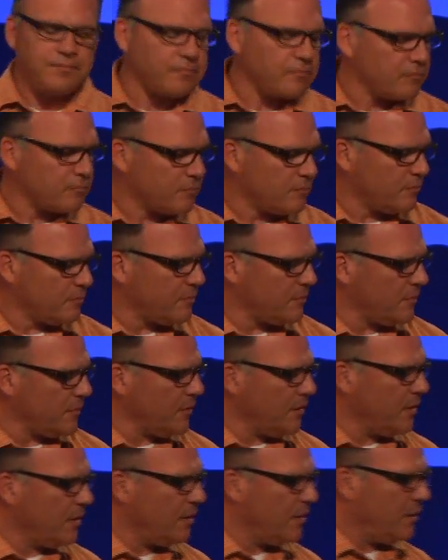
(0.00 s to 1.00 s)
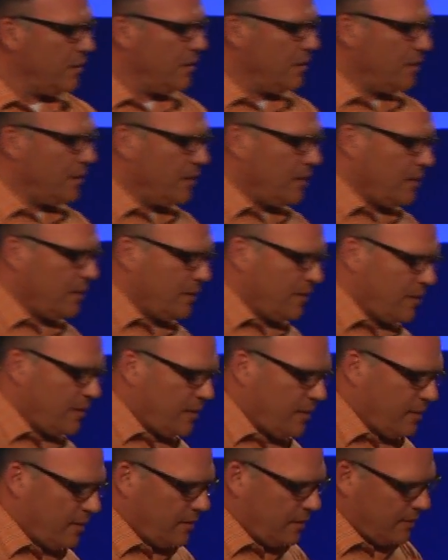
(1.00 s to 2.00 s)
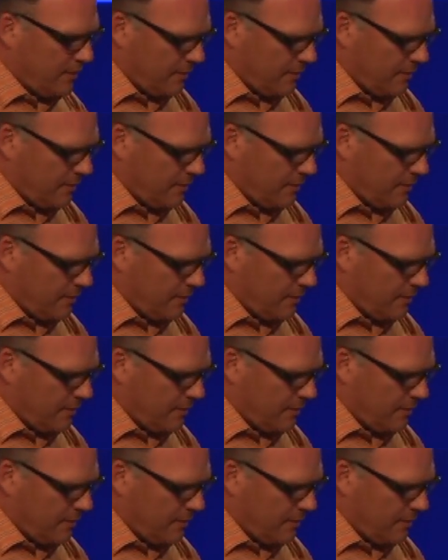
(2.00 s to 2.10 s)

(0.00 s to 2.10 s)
[no speech]